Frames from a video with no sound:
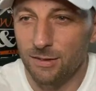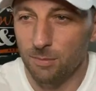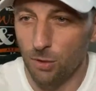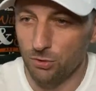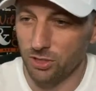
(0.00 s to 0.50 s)

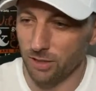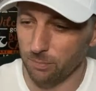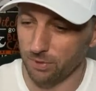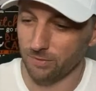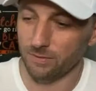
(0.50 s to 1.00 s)
Small
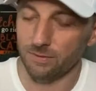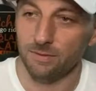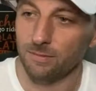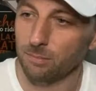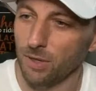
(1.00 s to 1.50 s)
chip.
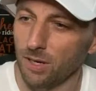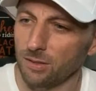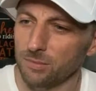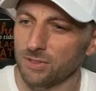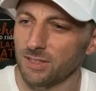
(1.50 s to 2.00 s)

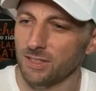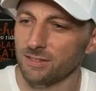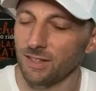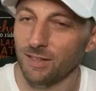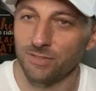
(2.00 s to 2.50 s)
Bottom says
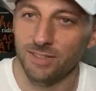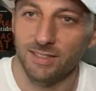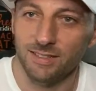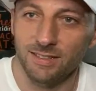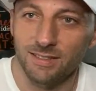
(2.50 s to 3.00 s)

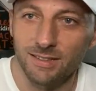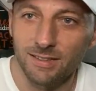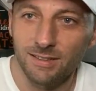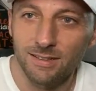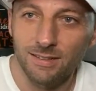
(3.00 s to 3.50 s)
Lefton,
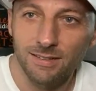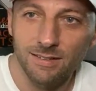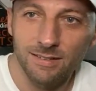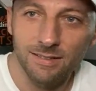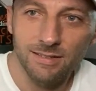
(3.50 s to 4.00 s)

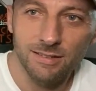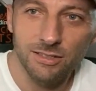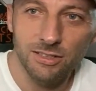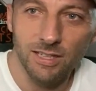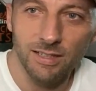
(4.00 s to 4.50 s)

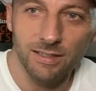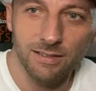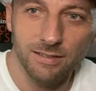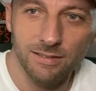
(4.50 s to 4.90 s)
China.